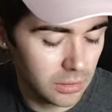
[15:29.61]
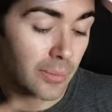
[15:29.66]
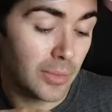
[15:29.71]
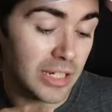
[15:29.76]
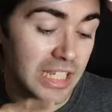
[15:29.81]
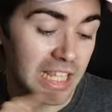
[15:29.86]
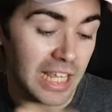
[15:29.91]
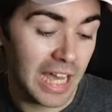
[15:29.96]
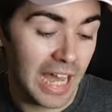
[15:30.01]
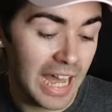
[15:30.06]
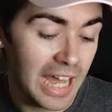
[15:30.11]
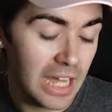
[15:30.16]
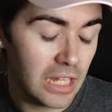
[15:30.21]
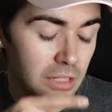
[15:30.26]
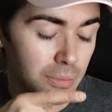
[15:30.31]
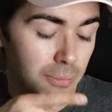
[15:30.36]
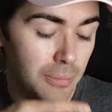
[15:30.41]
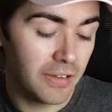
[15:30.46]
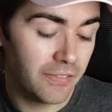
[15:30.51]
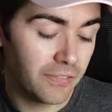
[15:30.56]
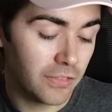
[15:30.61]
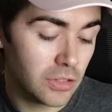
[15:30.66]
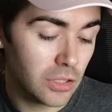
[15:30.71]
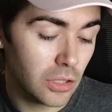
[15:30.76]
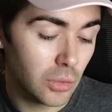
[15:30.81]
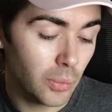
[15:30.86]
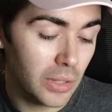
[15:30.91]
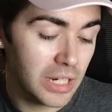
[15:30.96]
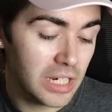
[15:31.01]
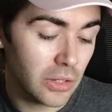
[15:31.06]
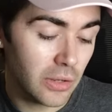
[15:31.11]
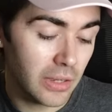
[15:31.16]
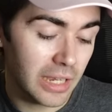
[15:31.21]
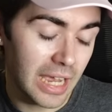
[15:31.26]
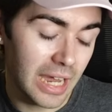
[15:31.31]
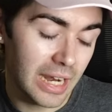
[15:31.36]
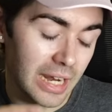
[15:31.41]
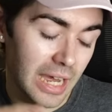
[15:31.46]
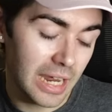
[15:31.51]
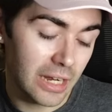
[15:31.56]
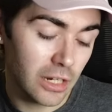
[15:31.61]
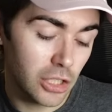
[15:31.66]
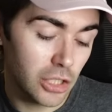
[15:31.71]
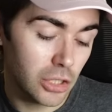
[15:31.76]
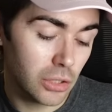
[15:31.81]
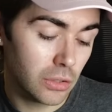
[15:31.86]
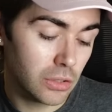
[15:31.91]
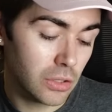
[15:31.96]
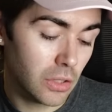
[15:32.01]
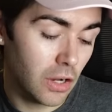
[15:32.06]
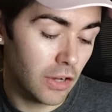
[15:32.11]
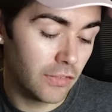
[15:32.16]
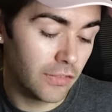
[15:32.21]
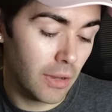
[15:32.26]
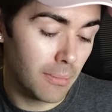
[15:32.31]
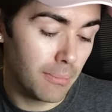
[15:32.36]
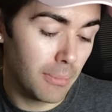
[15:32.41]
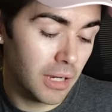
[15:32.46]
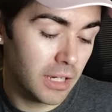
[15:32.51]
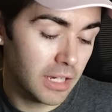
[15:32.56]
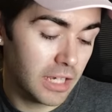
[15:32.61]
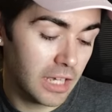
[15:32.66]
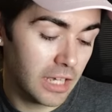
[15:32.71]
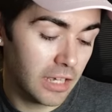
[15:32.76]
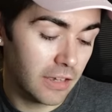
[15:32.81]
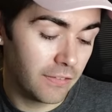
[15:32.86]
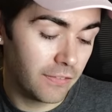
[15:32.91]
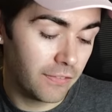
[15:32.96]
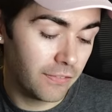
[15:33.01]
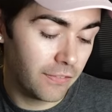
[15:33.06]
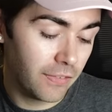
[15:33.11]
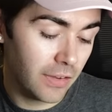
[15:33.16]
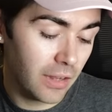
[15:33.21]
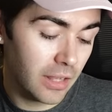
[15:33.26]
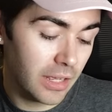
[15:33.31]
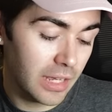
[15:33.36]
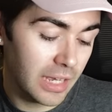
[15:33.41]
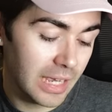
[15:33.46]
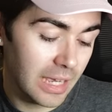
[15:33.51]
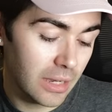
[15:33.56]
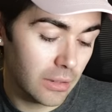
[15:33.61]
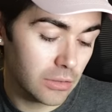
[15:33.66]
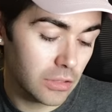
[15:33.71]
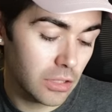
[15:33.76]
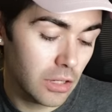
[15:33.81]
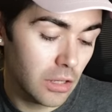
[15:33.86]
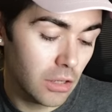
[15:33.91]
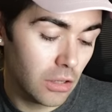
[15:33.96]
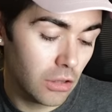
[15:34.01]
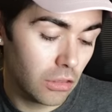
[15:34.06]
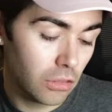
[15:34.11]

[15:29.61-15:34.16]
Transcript: And then we see the hat in front of the window again and a shot of a monkey flying out